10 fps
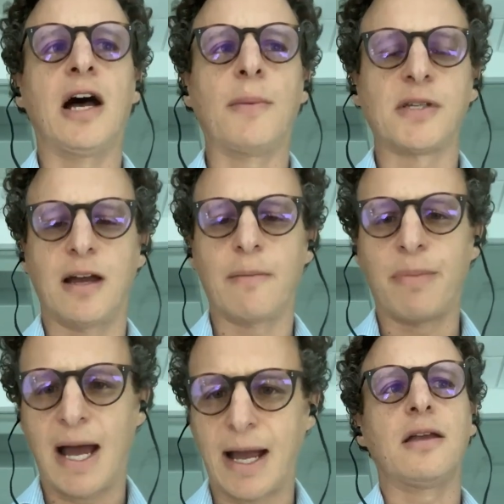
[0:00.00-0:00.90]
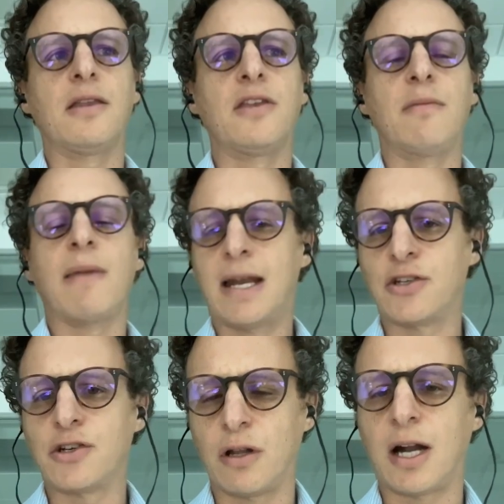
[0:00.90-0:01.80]
helps us unpack the
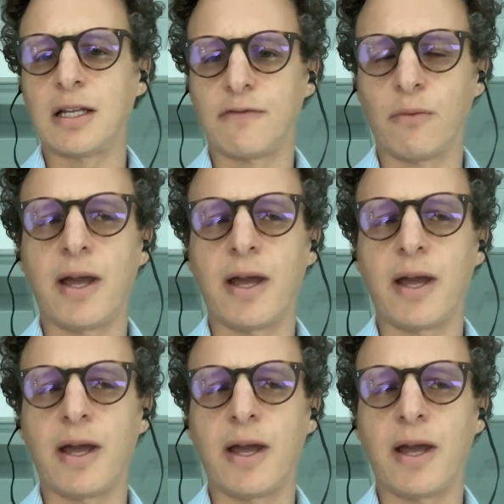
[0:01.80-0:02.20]
manager in a lot of different